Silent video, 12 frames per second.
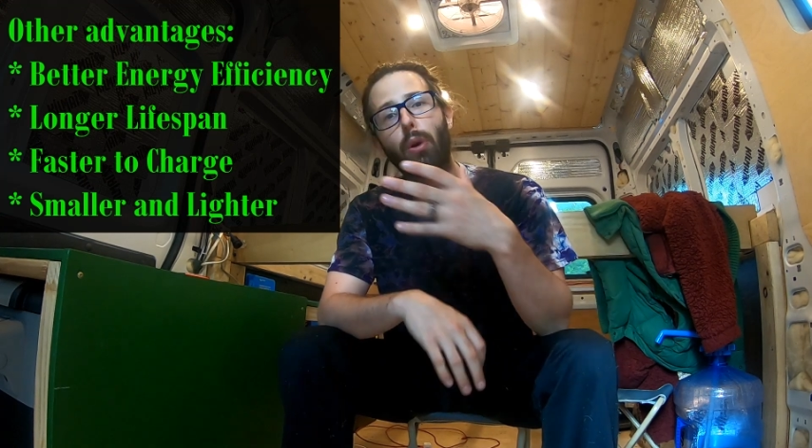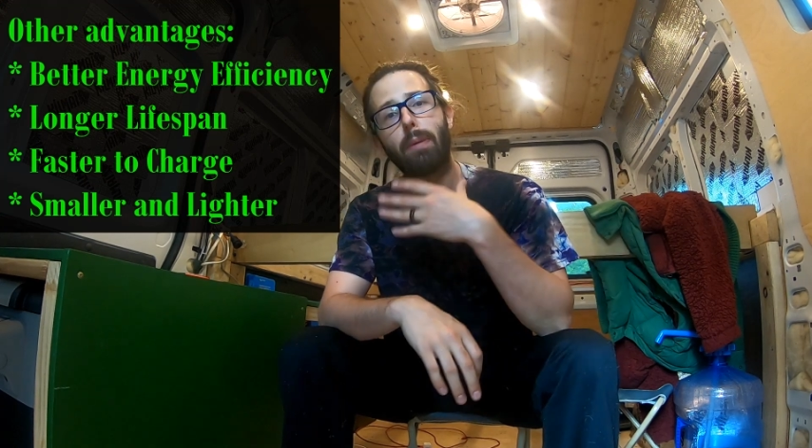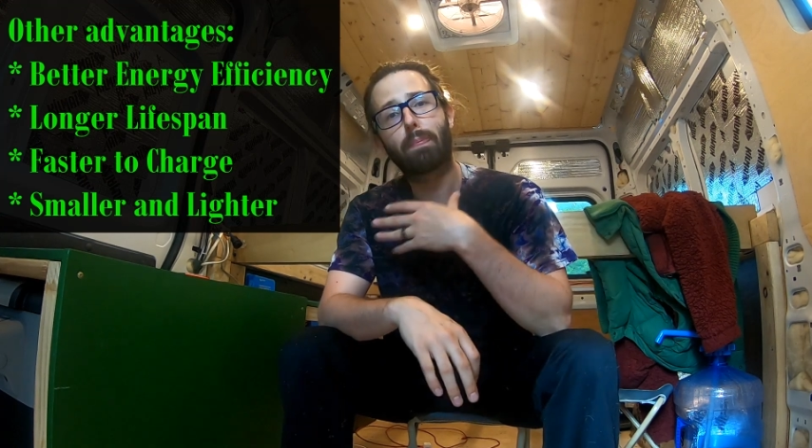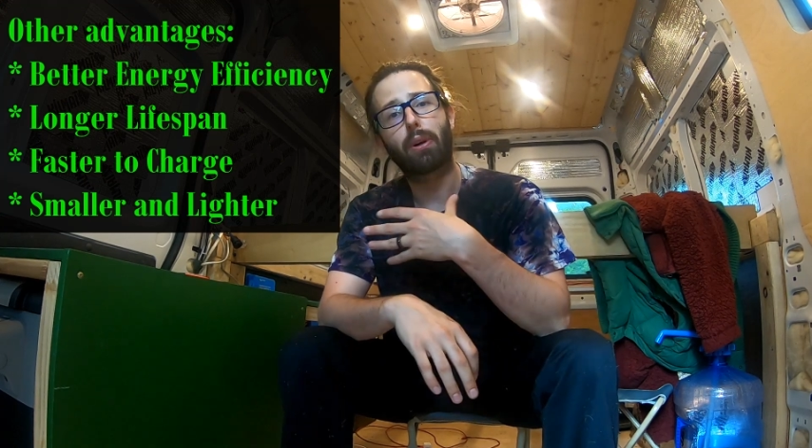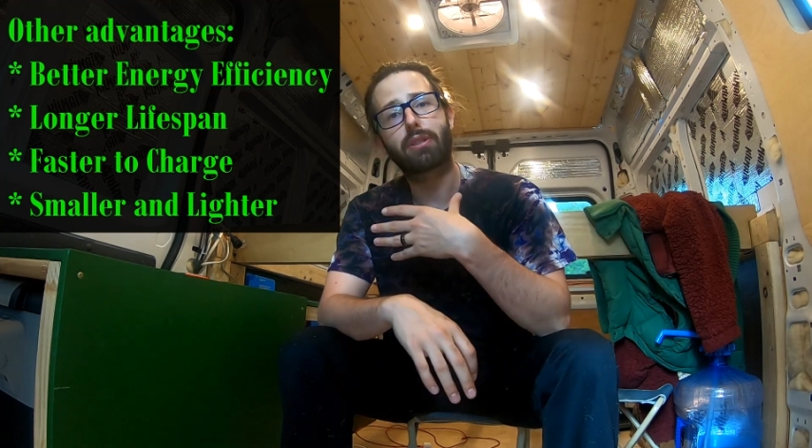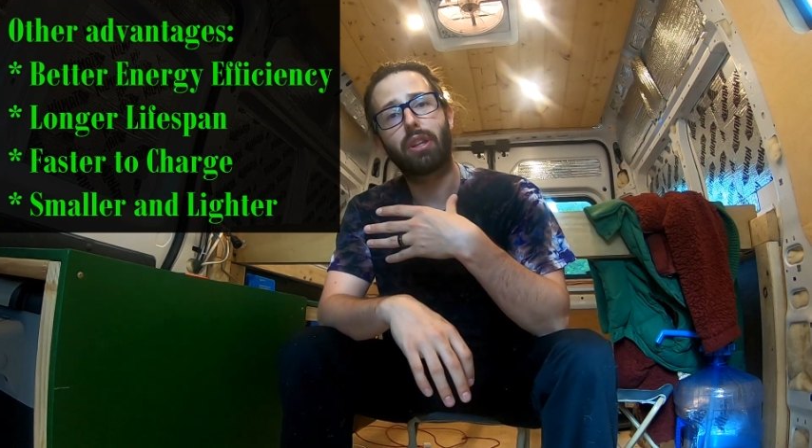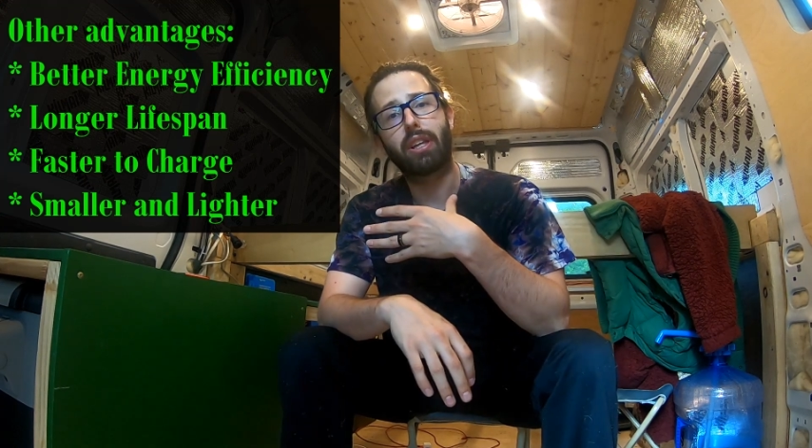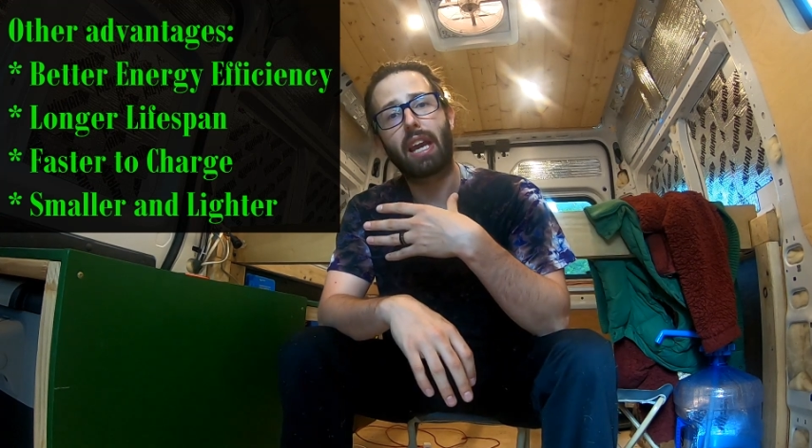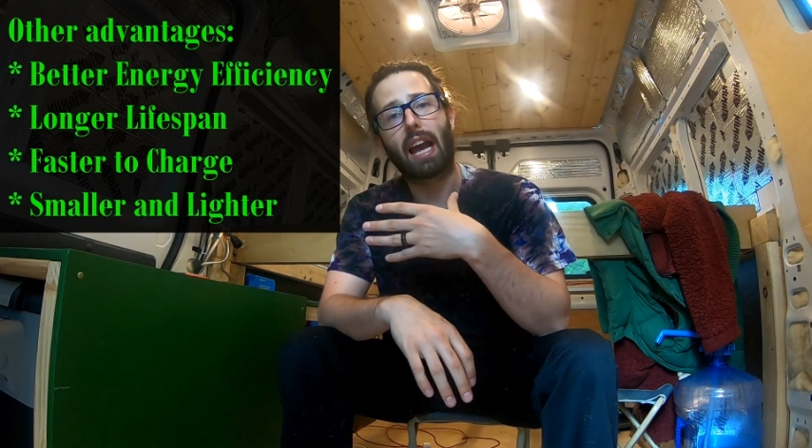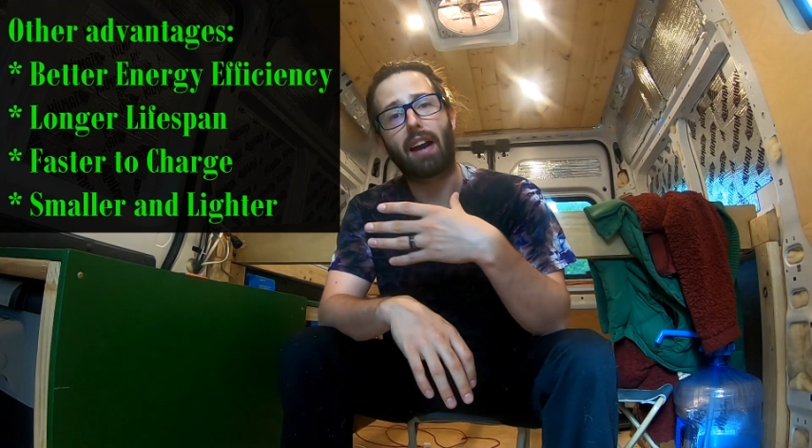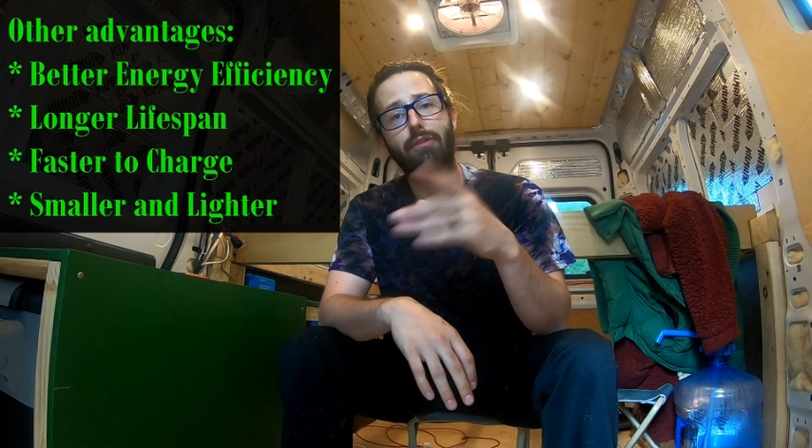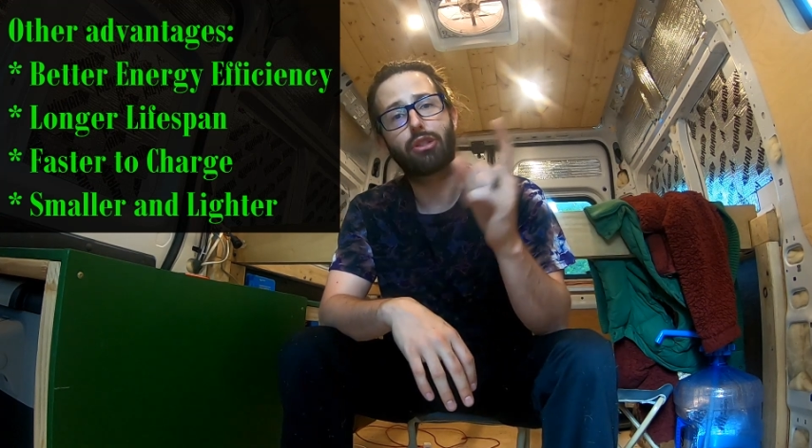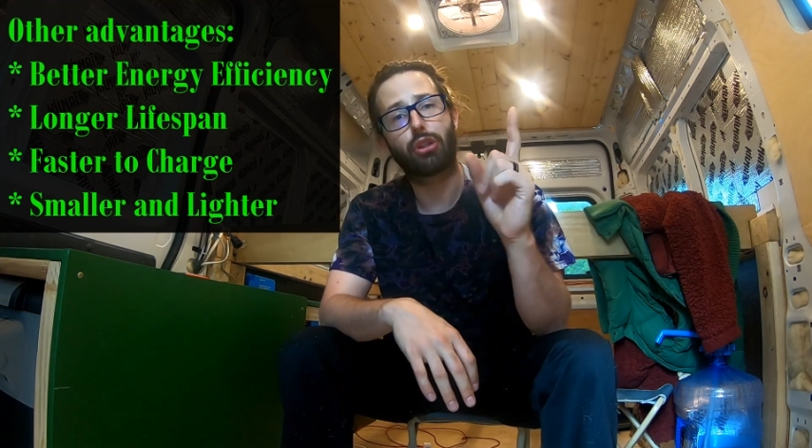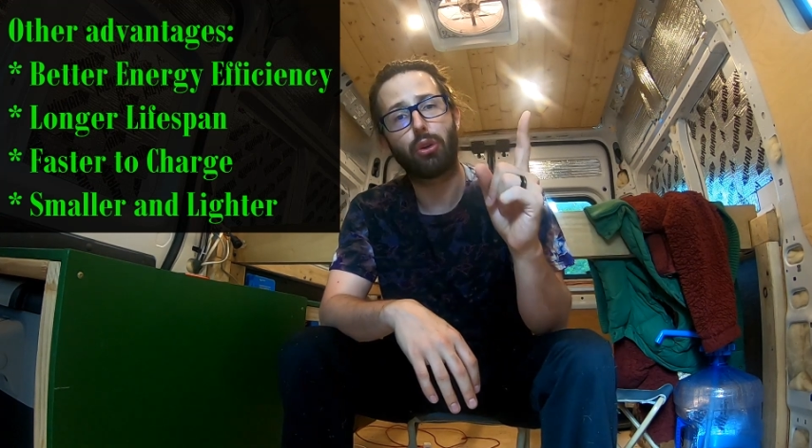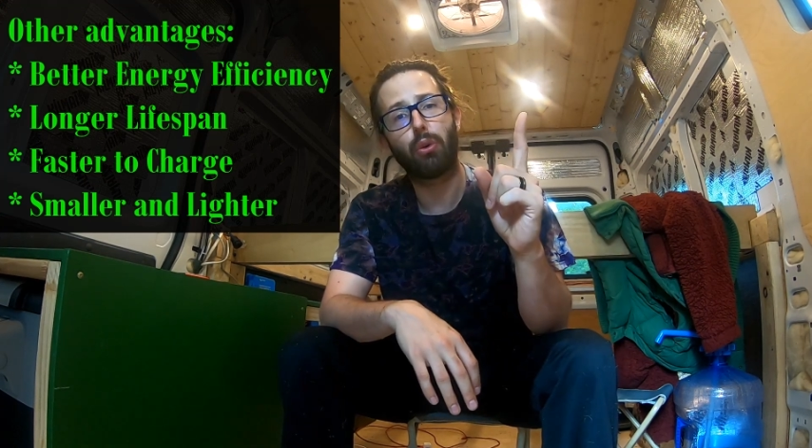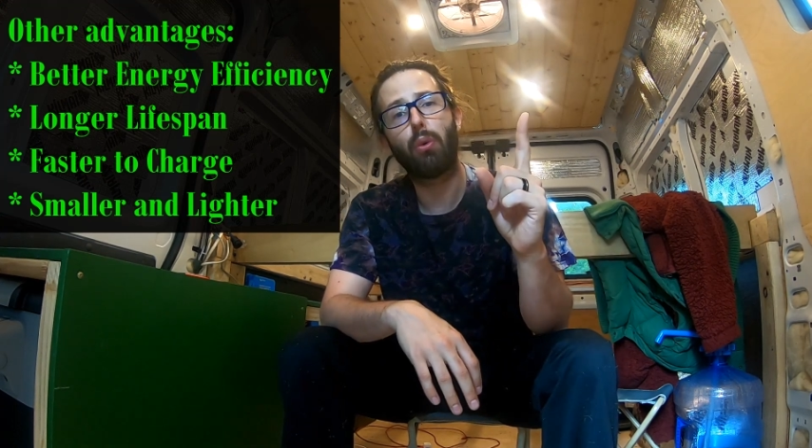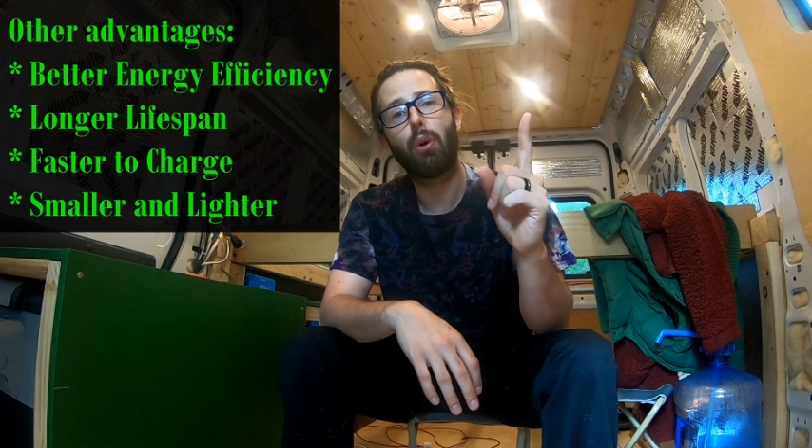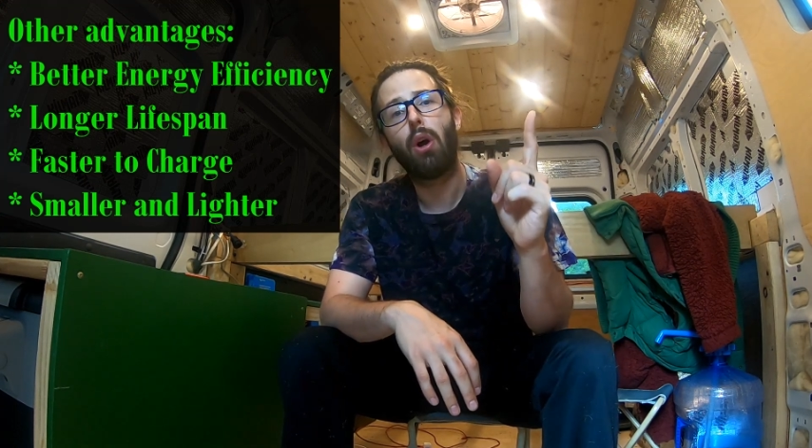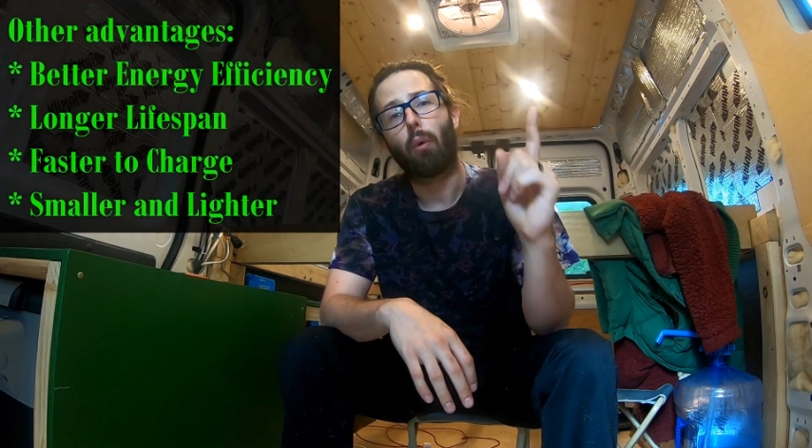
We personally have two